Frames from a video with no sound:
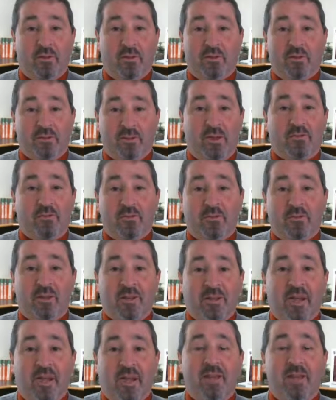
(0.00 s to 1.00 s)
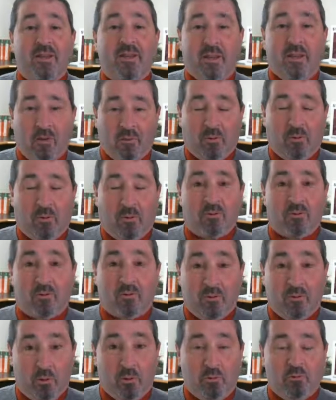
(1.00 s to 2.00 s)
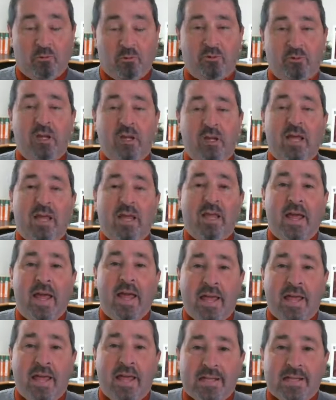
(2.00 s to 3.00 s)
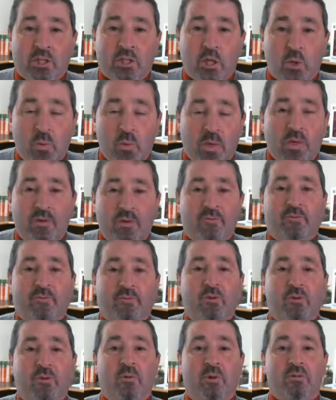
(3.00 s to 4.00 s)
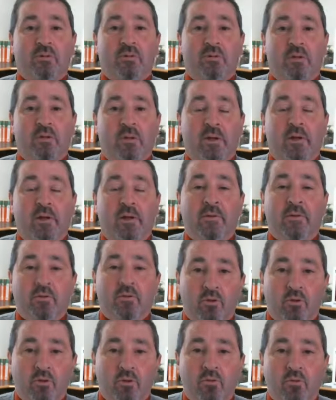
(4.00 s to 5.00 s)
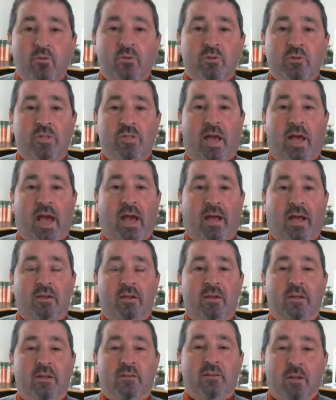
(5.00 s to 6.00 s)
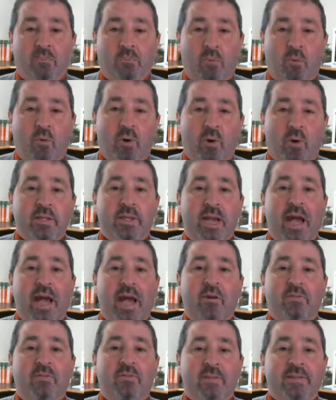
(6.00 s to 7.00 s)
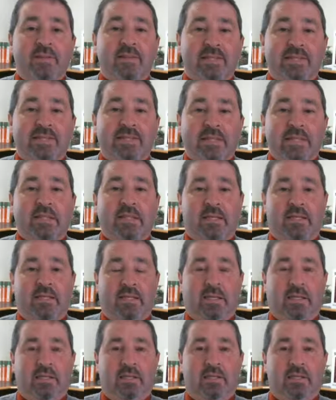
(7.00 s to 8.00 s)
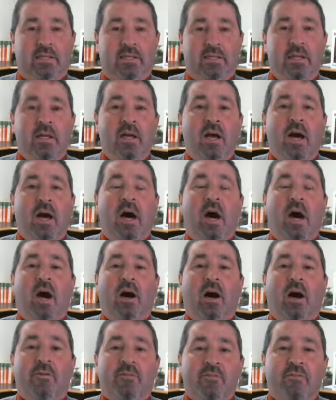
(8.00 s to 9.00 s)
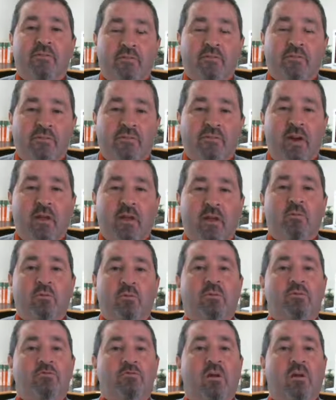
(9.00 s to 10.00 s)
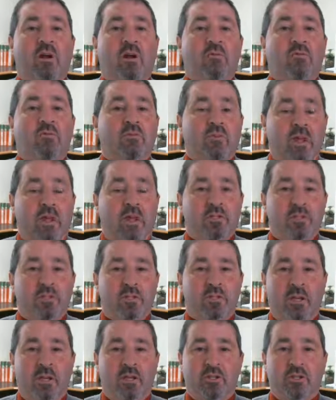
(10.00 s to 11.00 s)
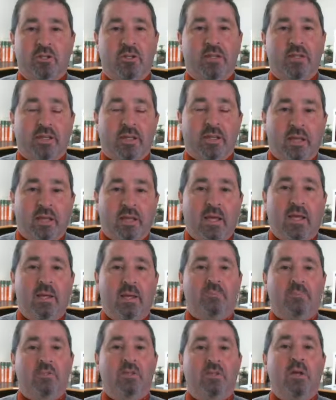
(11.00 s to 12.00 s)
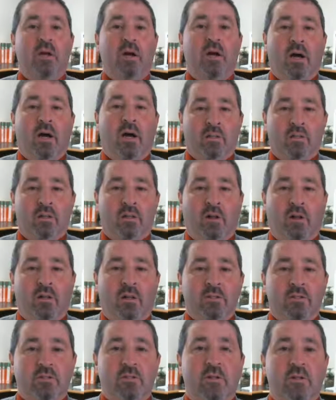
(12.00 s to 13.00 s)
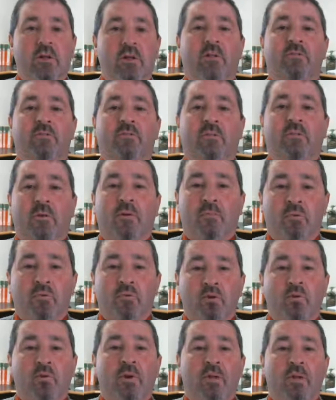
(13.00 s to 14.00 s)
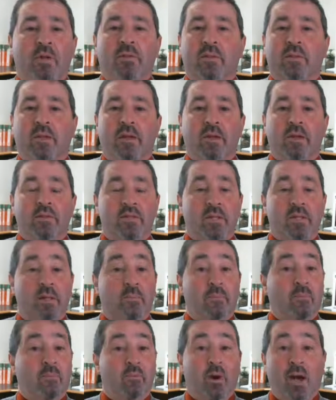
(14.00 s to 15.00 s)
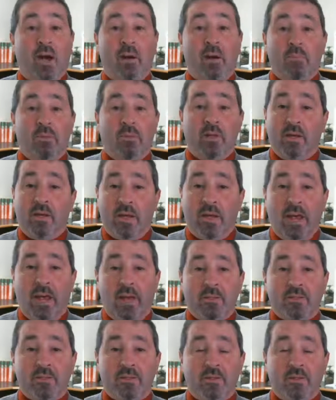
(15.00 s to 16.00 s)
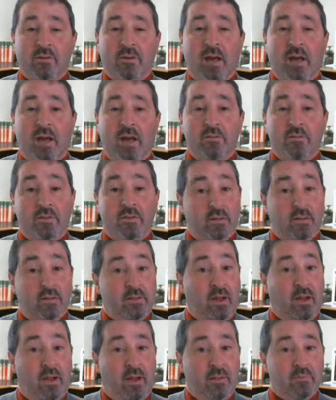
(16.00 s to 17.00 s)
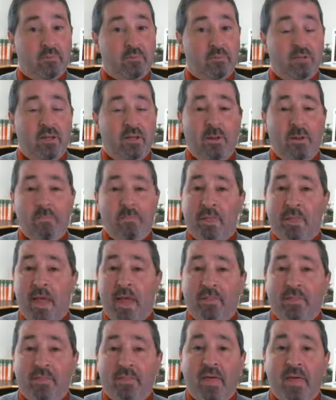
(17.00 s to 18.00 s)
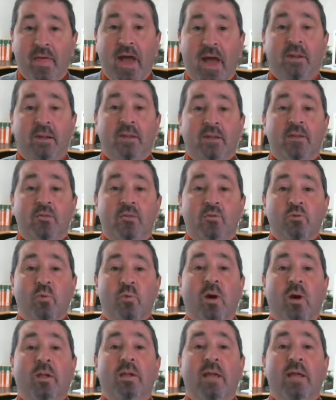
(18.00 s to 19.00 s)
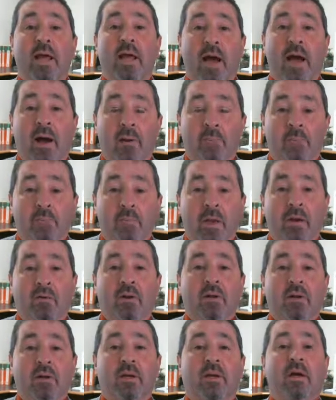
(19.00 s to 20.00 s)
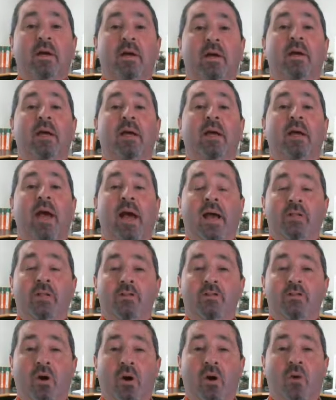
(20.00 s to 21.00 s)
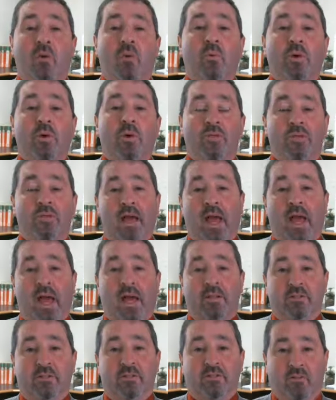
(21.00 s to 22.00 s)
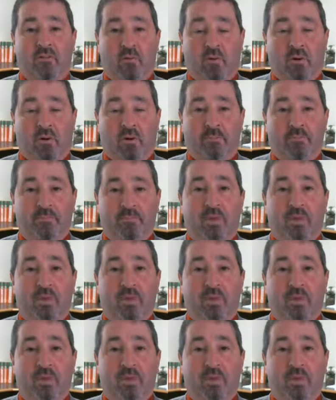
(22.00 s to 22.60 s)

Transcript: than the 70 and 80-year-olds use to influence. Use that to point out the silliness of federal drug legislation that keeps adults from doing things that probably enhance their lives at times, and that is what America has always asked for.